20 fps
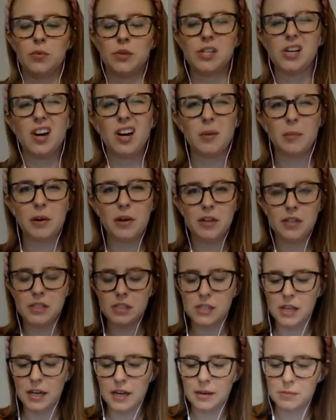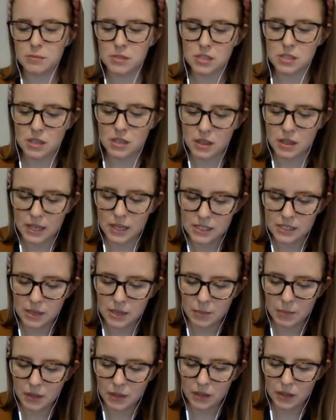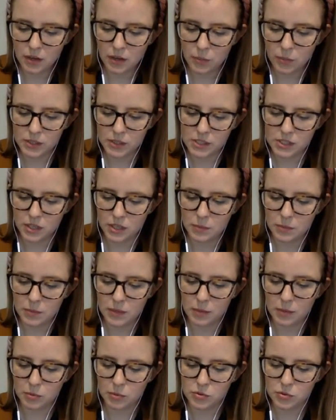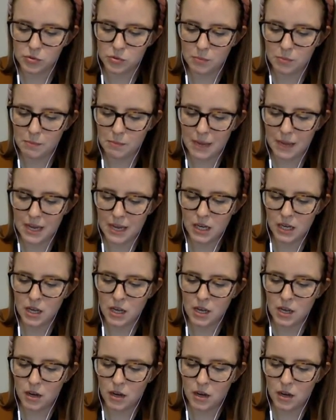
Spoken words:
talk about enzymes, they typically are what's going to be able to make